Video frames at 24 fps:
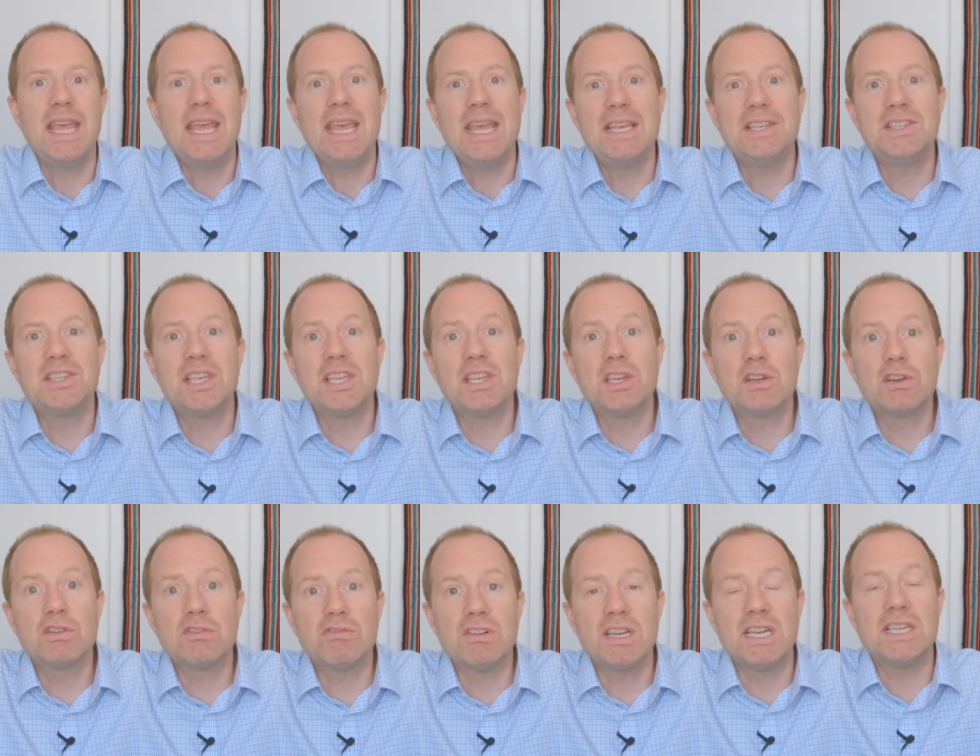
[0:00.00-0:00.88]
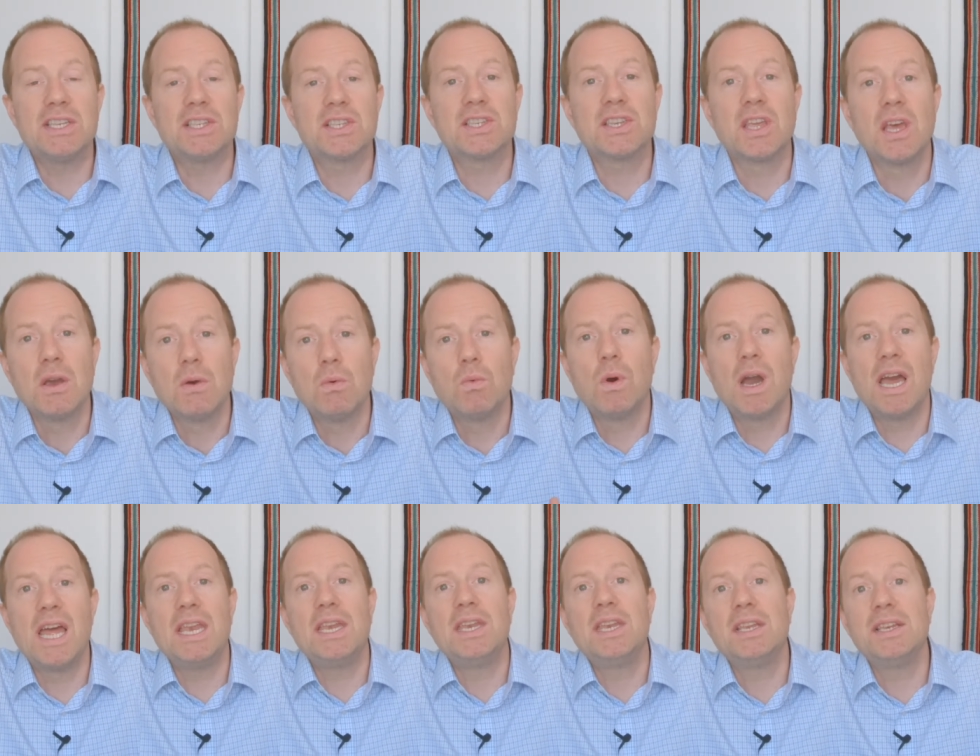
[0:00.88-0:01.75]
is increased
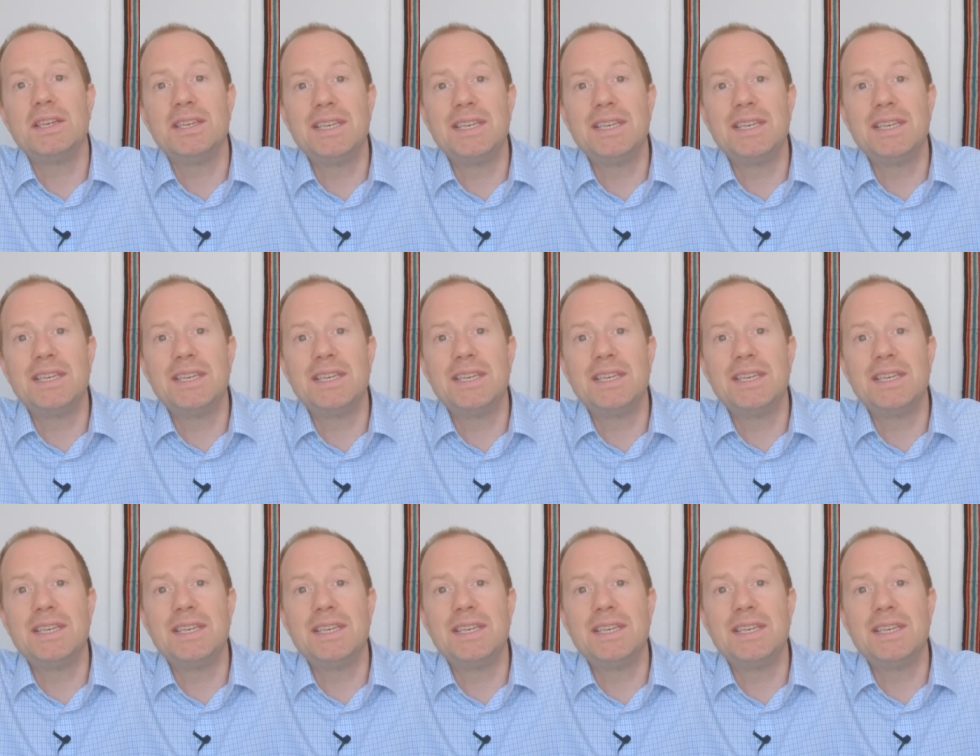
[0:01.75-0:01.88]
when